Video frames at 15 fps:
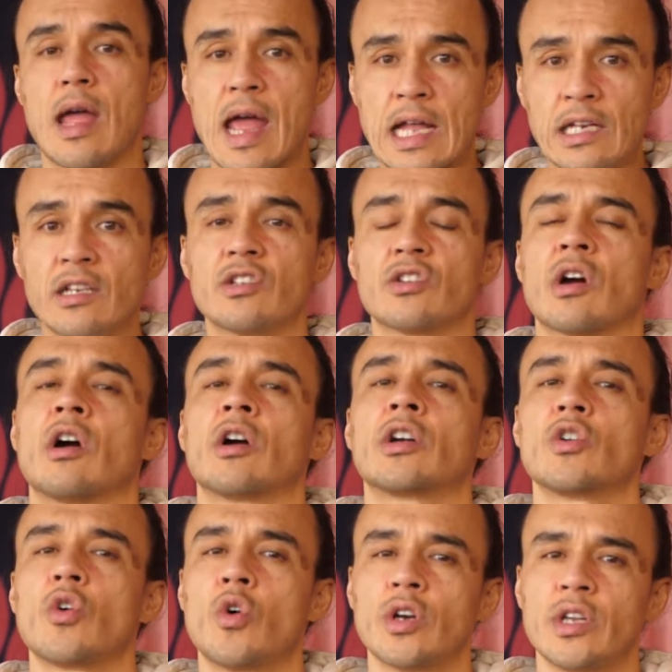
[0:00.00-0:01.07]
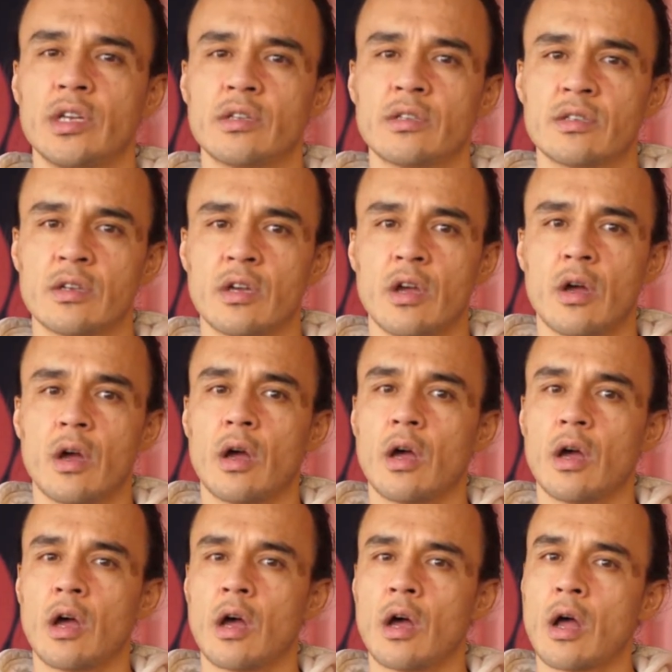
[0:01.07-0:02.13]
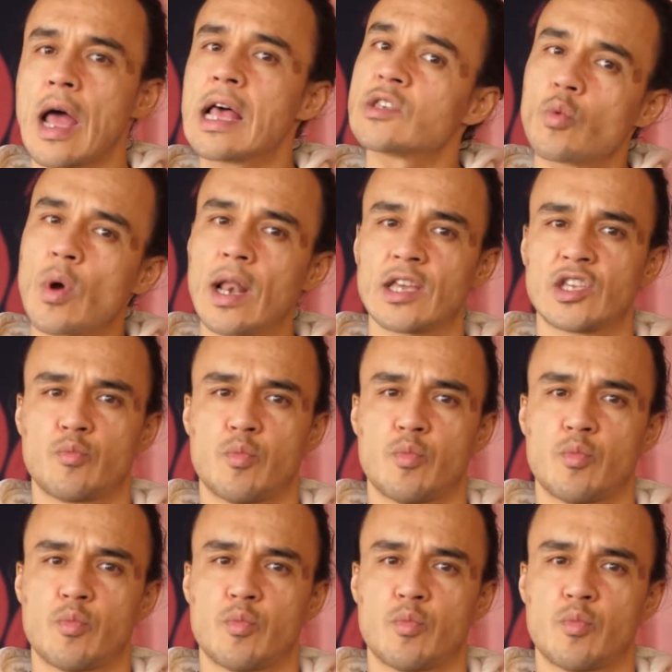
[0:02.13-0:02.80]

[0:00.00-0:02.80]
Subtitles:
and the target audience as well as